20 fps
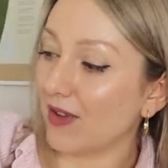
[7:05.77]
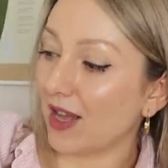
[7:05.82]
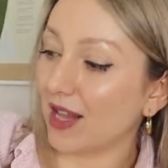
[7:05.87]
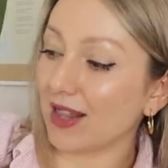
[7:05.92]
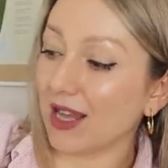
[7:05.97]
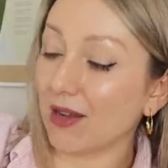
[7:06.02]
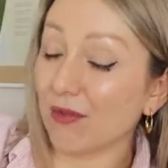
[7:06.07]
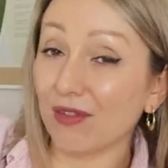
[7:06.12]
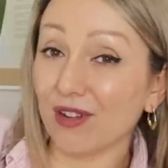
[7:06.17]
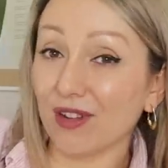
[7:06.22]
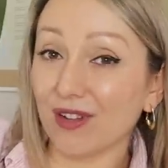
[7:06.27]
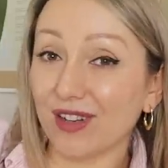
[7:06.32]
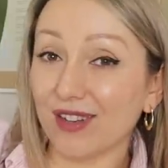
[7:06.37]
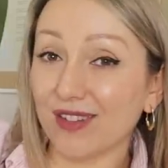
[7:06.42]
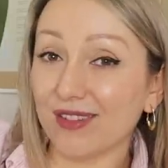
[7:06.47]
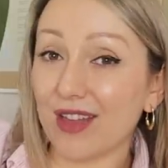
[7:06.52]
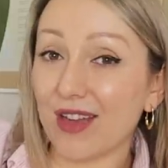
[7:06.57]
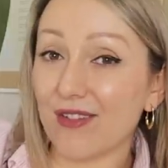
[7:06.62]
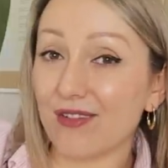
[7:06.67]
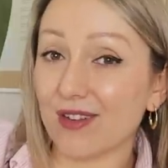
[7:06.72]
And that was only
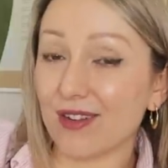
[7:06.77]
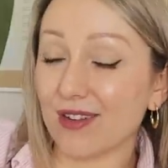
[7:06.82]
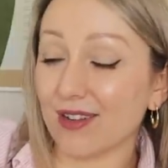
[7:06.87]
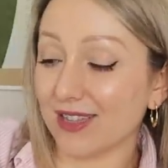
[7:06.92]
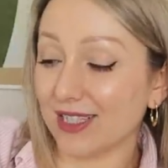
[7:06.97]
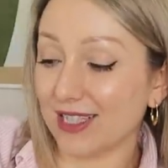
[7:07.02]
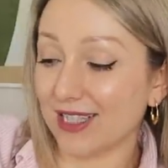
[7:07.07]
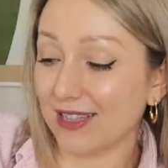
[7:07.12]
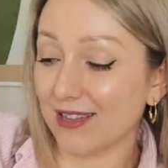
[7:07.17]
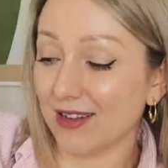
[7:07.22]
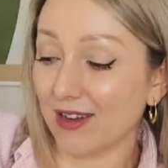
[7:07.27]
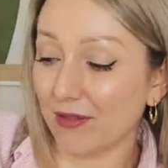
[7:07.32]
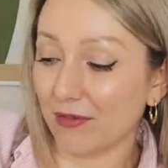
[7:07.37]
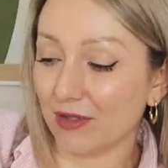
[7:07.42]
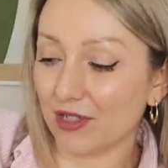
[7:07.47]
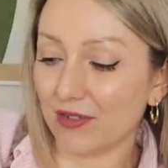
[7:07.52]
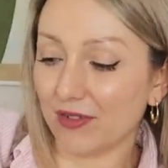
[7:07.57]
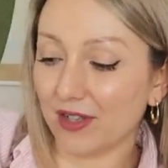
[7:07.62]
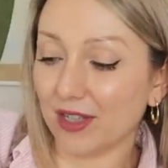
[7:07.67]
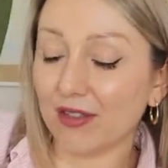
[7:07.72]
£7.99,
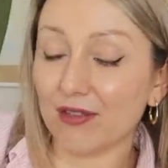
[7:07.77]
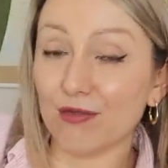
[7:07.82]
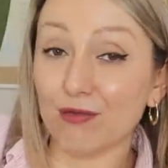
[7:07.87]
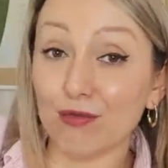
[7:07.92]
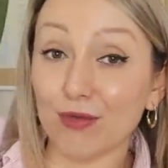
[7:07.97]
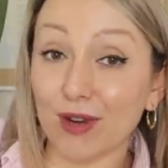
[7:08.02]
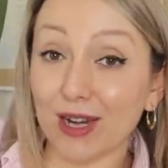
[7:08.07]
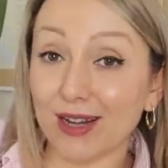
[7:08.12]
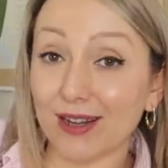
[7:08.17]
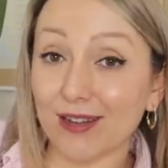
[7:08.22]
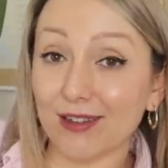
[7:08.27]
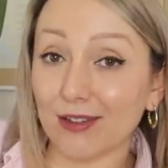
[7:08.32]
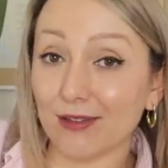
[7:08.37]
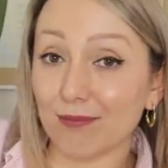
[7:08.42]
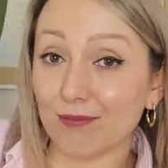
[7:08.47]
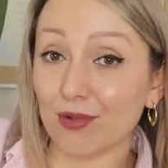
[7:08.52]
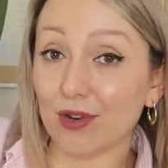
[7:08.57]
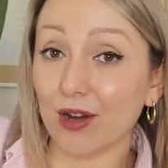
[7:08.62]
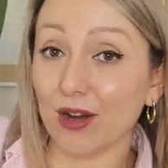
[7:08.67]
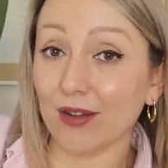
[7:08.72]
which I think is a really
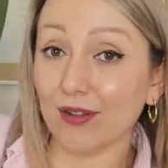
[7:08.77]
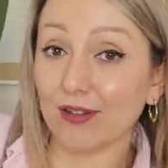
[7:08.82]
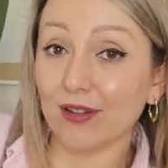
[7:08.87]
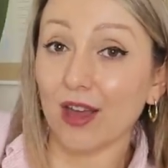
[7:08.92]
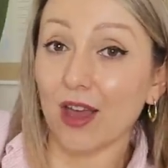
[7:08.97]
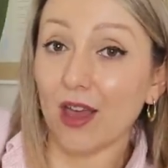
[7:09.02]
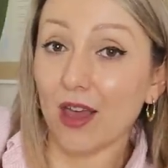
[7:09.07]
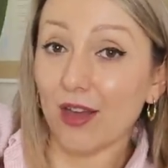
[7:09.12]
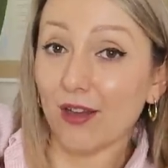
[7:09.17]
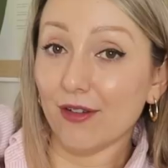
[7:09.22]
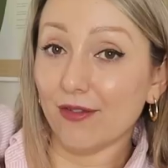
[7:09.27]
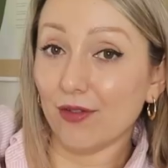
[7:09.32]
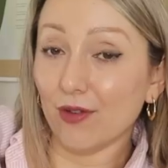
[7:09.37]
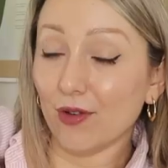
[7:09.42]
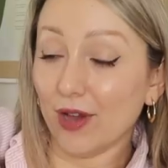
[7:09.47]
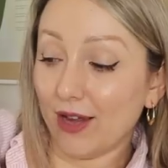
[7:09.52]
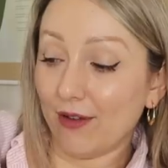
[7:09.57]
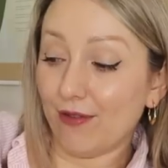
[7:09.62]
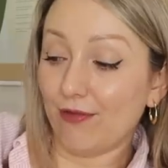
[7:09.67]
good price for a